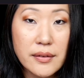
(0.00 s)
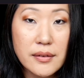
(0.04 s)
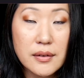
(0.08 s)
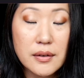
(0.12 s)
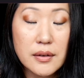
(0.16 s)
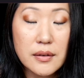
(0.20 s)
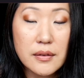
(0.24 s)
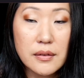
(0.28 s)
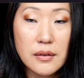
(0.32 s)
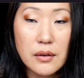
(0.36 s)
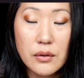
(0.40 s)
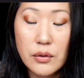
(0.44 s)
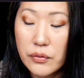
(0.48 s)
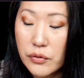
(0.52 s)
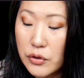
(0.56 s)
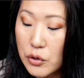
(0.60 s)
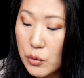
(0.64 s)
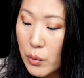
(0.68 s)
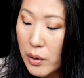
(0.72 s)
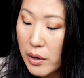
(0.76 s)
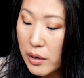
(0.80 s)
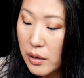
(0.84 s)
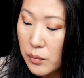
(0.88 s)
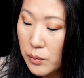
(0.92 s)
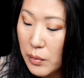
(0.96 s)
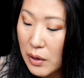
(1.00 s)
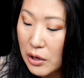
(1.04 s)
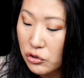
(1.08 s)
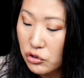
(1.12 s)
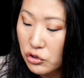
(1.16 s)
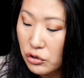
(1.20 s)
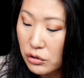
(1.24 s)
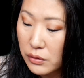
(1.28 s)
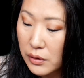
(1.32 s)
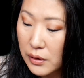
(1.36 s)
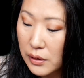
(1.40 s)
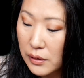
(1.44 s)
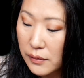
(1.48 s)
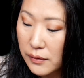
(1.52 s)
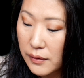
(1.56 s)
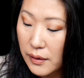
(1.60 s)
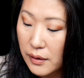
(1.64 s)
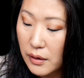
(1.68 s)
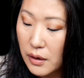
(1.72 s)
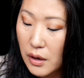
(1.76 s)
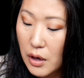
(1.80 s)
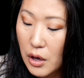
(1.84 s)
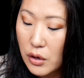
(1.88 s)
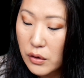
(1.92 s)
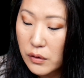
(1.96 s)
So if you want to make sure that it's like
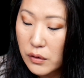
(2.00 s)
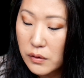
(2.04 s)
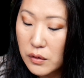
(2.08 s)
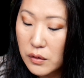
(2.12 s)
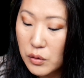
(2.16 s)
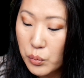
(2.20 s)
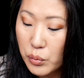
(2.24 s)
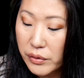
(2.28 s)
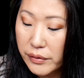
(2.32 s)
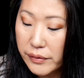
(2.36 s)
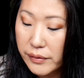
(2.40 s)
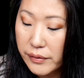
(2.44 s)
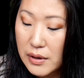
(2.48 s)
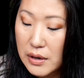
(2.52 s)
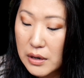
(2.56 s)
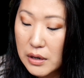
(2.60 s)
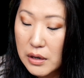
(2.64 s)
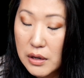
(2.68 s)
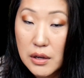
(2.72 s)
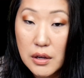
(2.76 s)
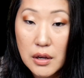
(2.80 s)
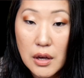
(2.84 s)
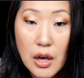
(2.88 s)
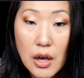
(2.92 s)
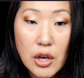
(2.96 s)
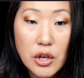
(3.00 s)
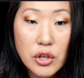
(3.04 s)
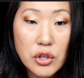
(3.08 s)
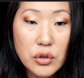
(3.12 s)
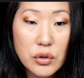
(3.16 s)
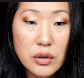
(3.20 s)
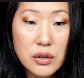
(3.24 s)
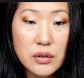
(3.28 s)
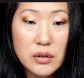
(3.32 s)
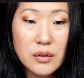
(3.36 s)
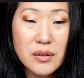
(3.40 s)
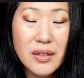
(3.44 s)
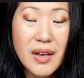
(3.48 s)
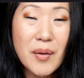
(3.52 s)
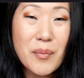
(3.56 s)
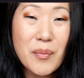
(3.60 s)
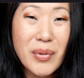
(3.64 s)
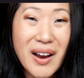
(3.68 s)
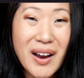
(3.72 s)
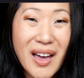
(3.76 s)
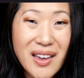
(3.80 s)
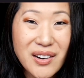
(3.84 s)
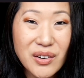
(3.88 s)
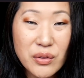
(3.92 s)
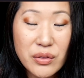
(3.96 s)
super skinny, you can do that, but I
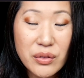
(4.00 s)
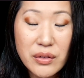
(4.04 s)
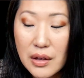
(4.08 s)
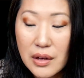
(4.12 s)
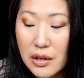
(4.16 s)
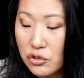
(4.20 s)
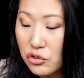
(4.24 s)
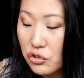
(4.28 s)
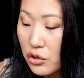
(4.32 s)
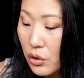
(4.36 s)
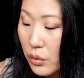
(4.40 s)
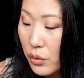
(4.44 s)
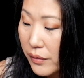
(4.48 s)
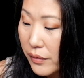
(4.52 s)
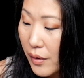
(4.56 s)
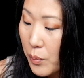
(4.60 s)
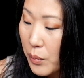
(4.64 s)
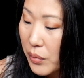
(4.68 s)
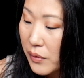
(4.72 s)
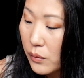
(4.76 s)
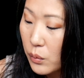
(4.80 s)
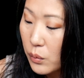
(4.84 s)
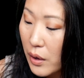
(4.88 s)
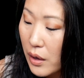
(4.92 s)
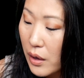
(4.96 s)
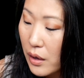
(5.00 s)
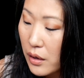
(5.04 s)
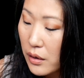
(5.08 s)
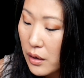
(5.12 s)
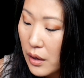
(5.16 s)
don't think it shows up as well.